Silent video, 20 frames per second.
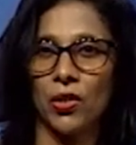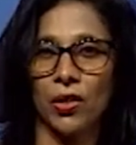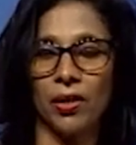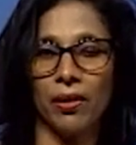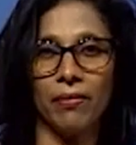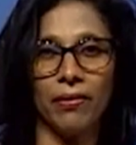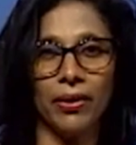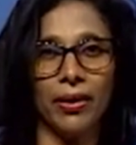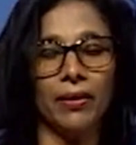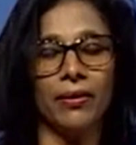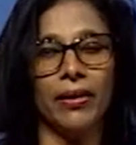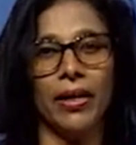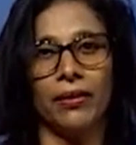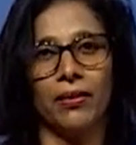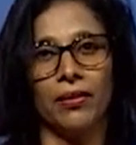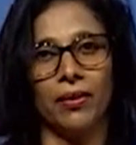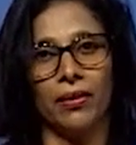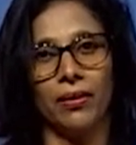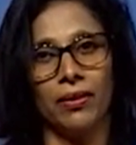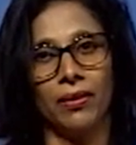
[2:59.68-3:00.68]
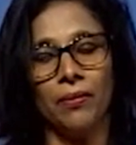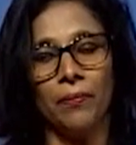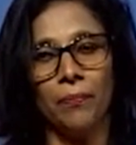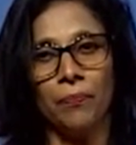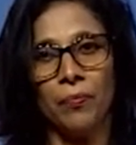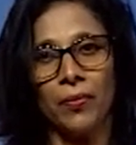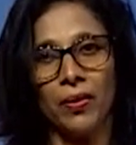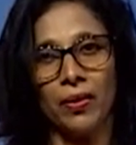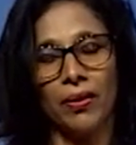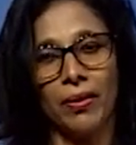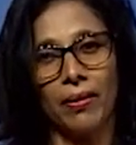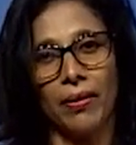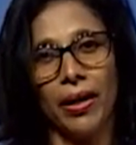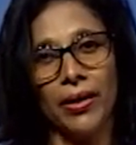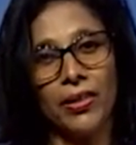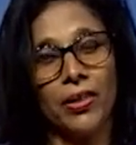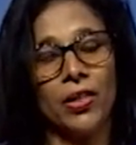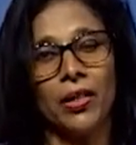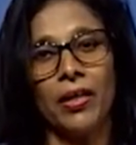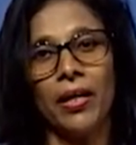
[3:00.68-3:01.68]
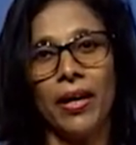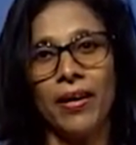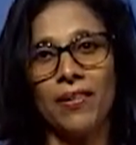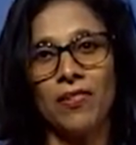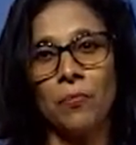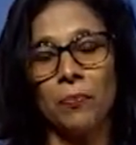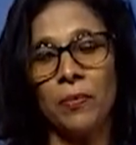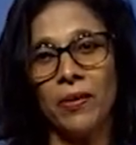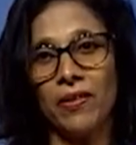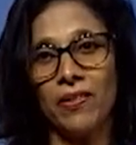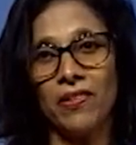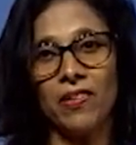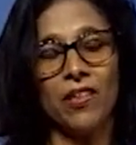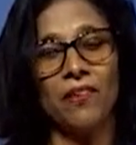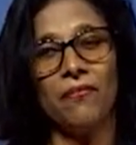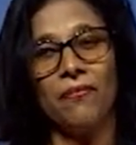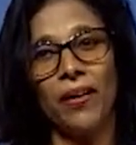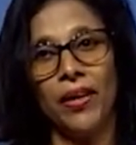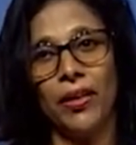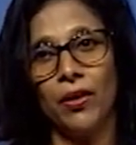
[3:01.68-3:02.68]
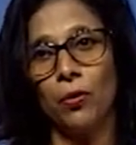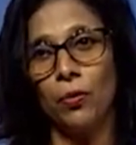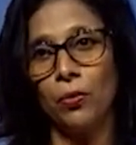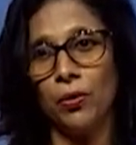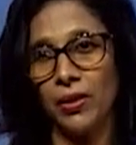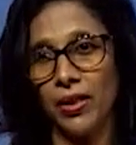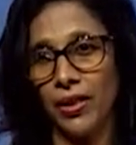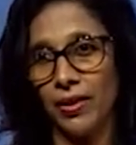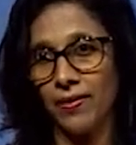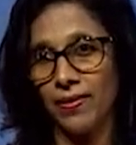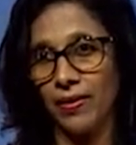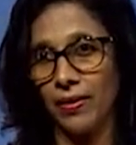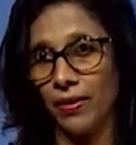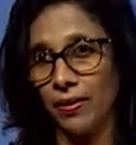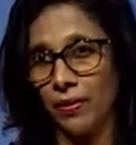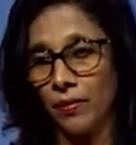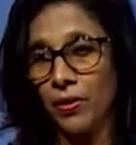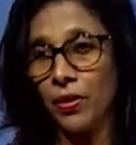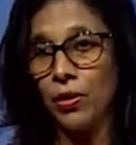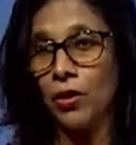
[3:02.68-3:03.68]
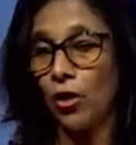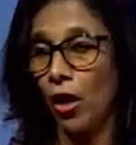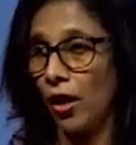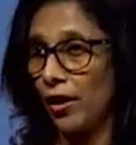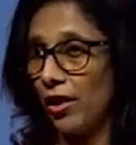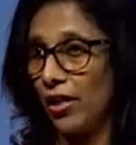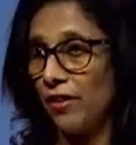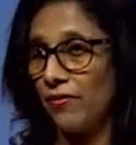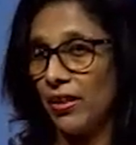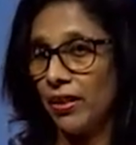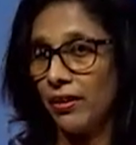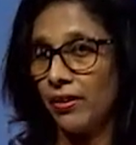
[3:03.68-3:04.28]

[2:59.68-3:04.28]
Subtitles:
children, that the writer has personified all these non-living